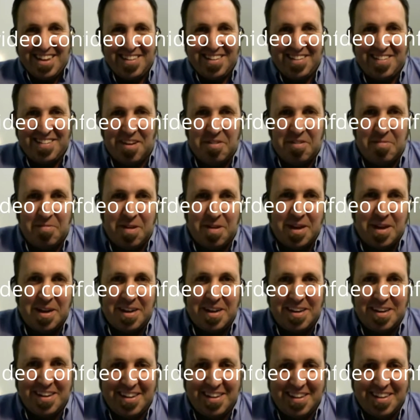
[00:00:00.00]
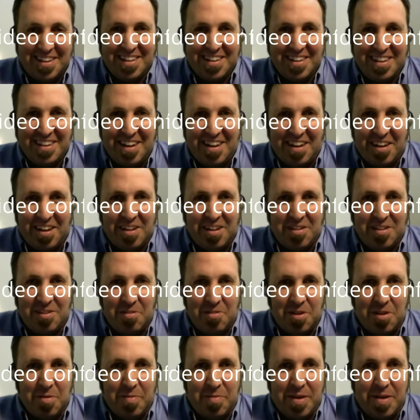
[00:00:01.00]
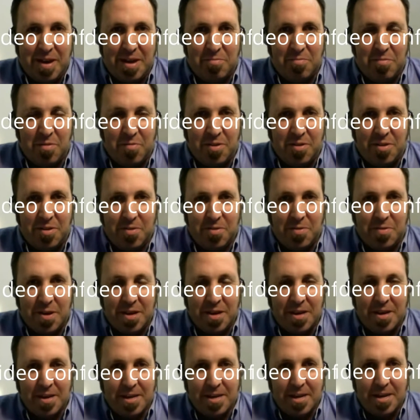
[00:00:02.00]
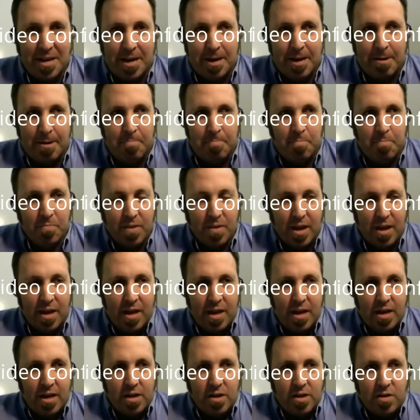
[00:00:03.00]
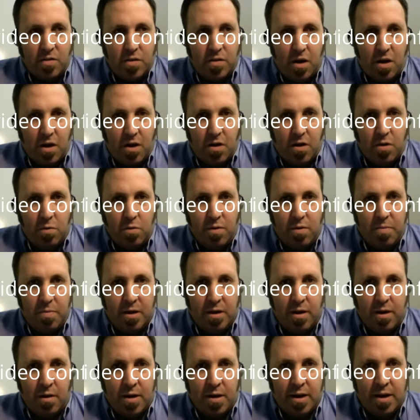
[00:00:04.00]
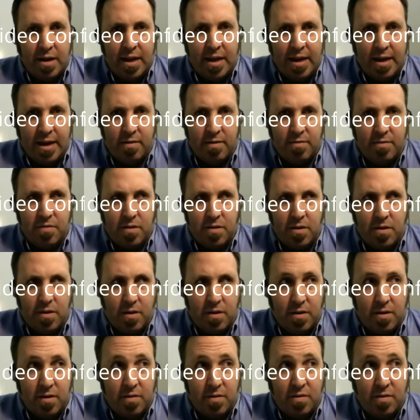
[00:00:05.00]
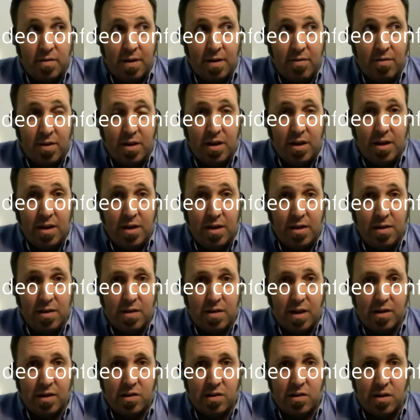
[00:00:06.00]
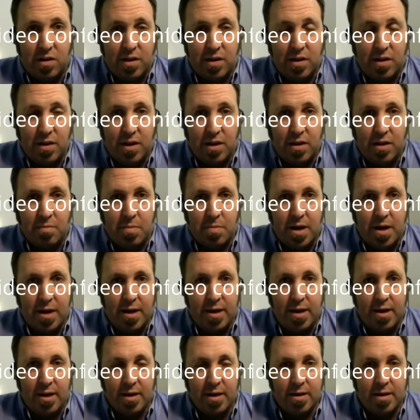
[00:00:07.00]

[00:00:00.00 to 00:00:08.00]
So I can talk about what we're doing. So we've been going now for 7 years, actually, in May.